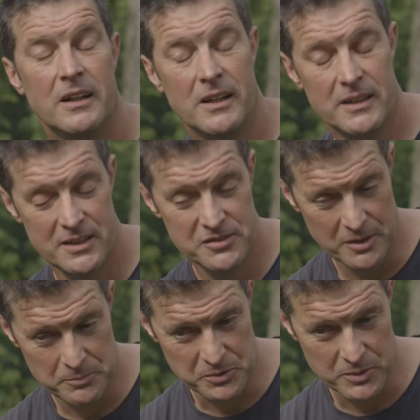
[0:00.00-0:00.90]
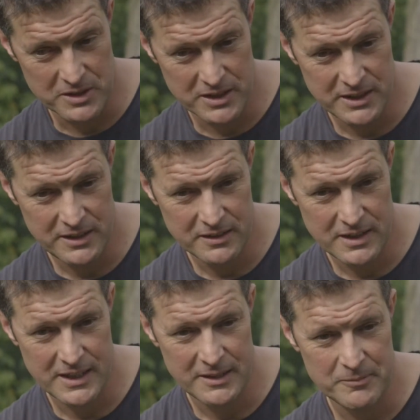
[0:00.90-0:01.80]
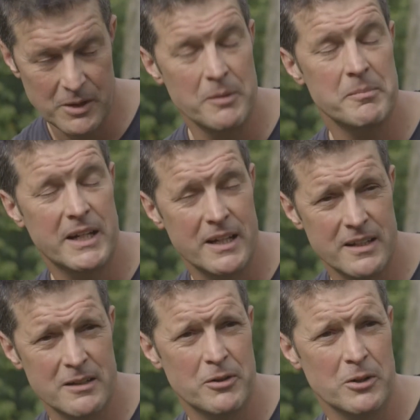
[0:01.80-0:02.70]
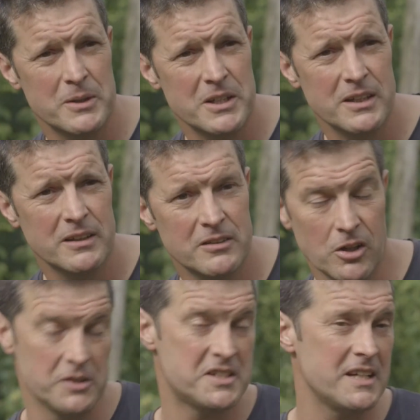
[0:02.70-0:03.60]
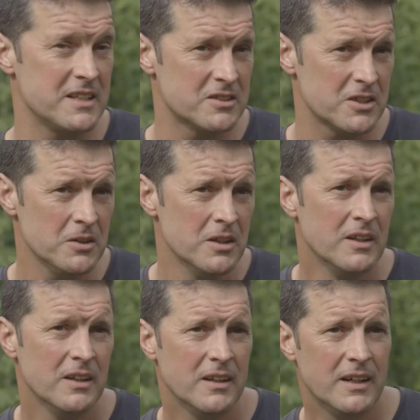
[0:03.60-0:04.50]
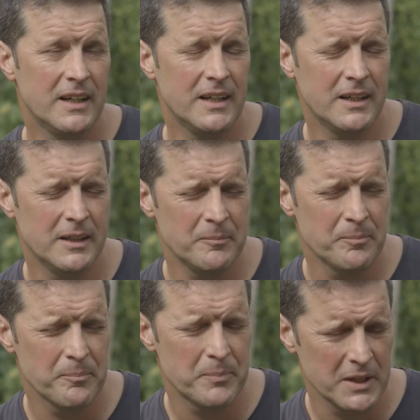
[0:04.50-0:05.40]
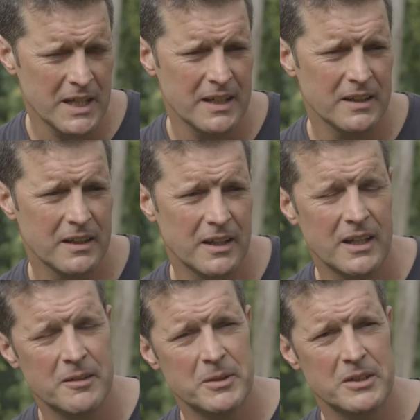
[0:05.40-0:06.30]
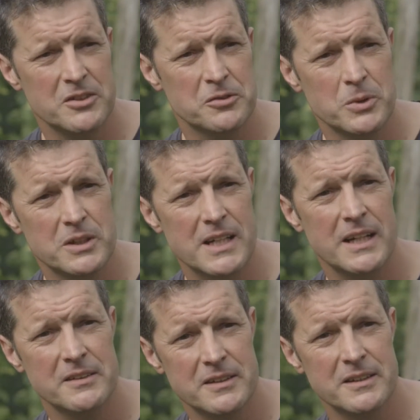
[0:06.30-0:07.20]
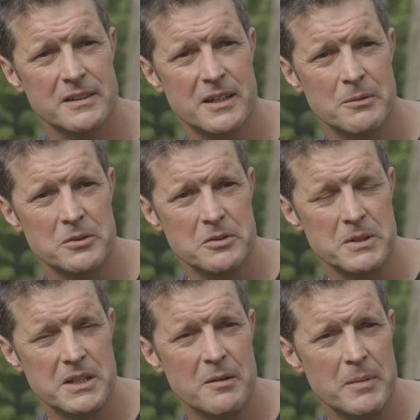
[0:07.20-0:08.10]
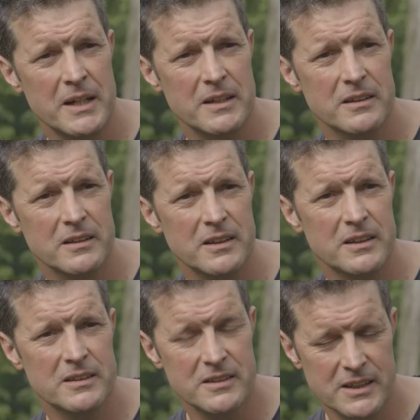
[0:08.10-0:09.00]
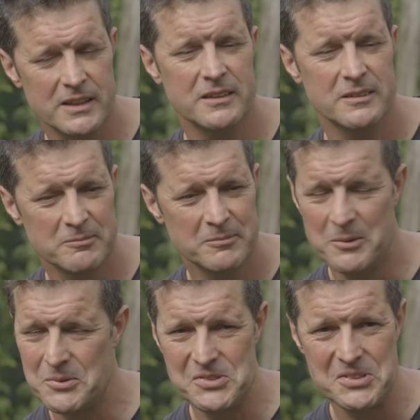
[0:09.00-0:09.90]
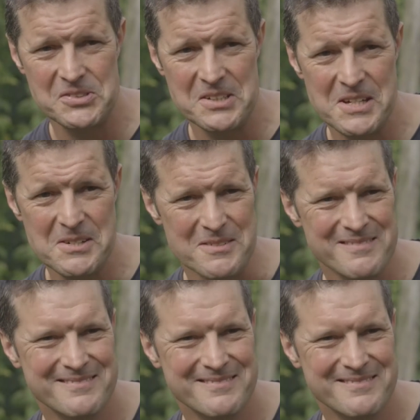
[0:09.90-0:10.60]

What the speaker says: And then subsequently, I went back out there the following year, not intending to. It just worked out that they wanted me to go back, and I wasn't going to say no.